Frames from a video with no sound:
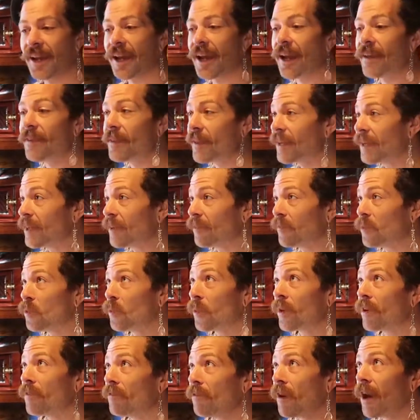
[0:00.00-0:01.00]
And then if you
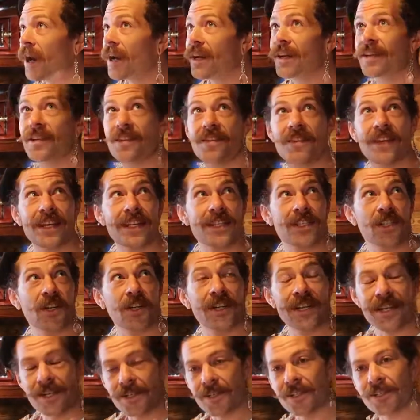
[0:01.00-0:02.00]
want to find this
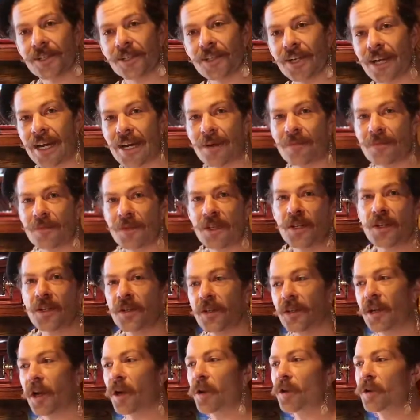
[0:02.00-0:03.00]
on Instagram, you
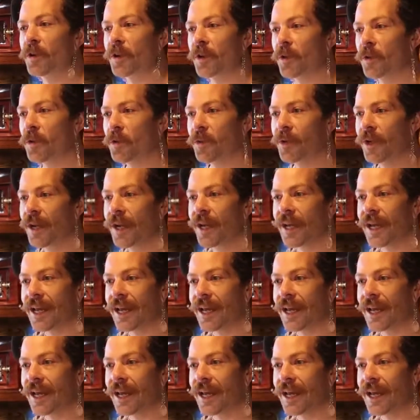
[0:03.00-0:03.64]
go to